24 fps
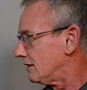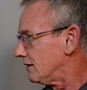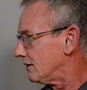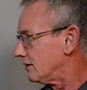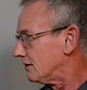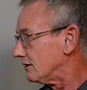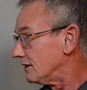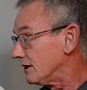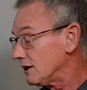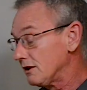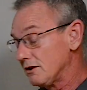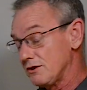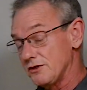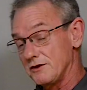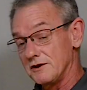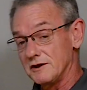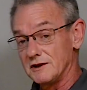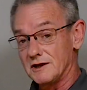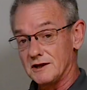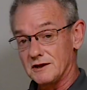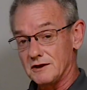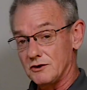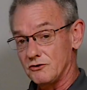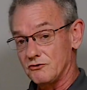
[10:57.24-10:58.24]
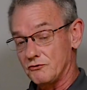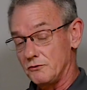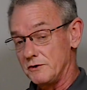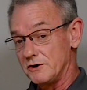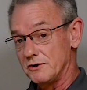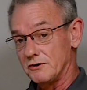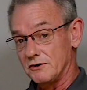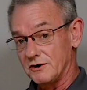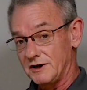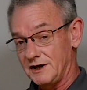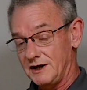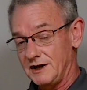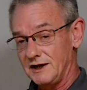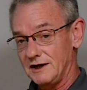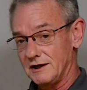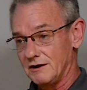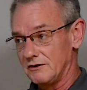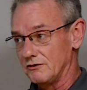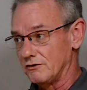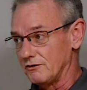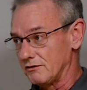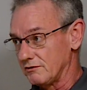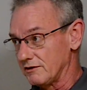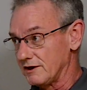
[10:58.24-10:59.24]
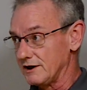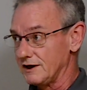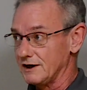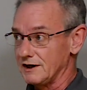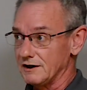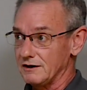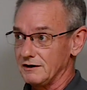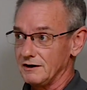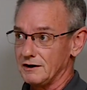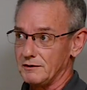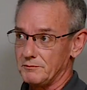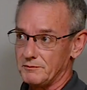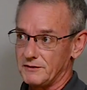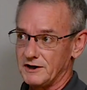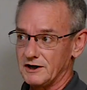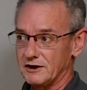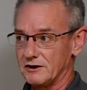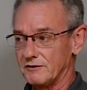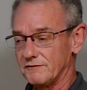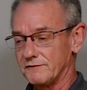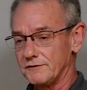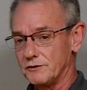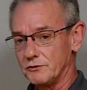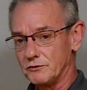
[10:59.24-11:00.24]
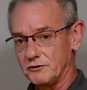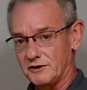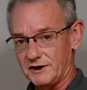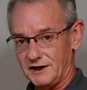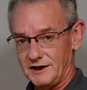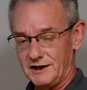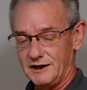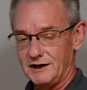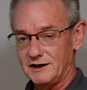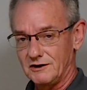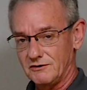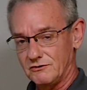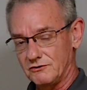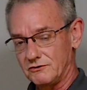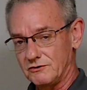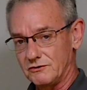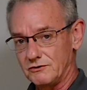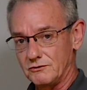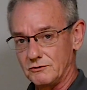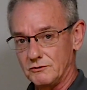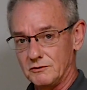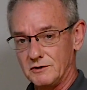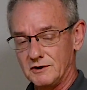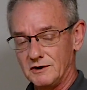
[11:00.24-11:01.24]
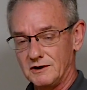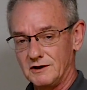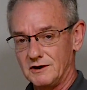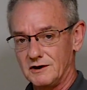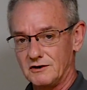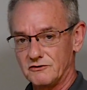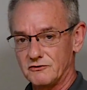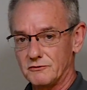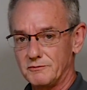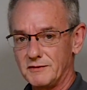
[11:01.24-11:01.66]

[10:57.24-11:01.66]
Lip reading: Another thing that the tweeter can't, or that a microphone can't do, is a